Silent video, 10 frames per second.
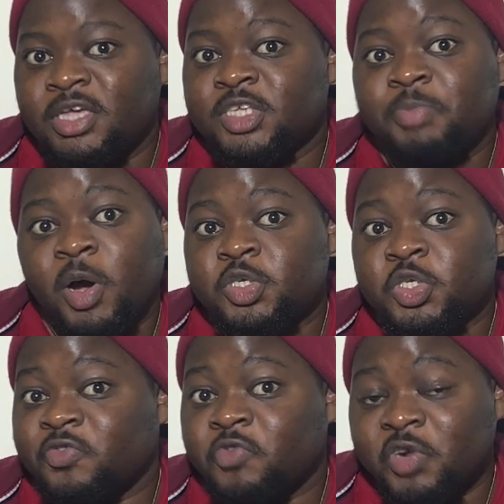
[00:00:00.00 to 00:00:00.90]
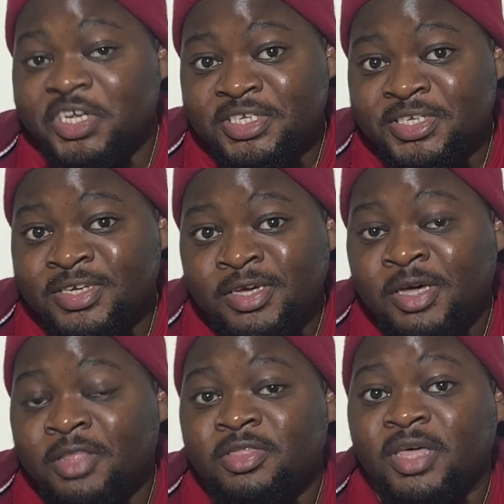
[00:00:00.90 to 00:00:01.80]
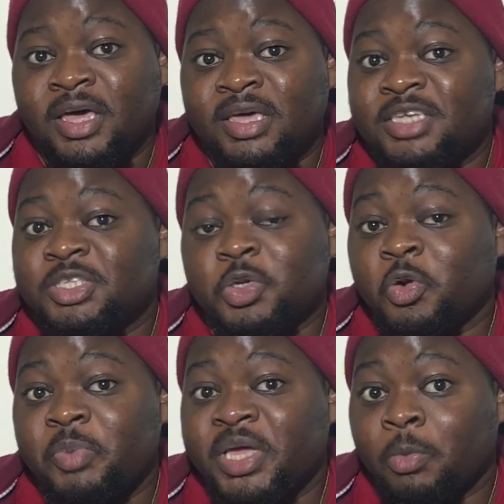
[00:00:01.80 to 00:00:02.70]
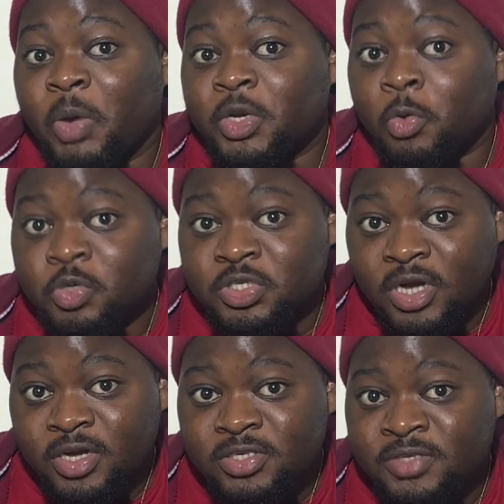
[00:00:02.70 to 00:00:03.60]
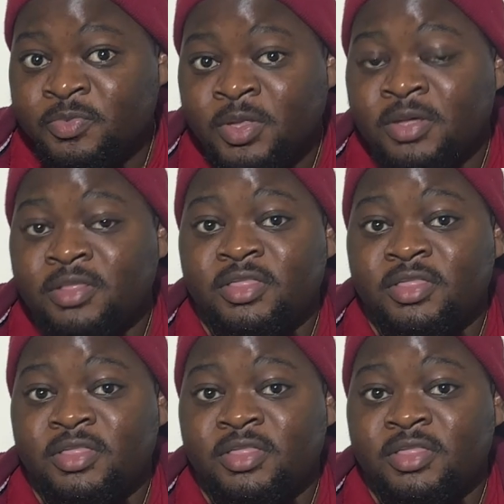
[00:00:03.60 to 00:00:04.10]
the Spartans of Greece, the Eastern European Winged Hussars,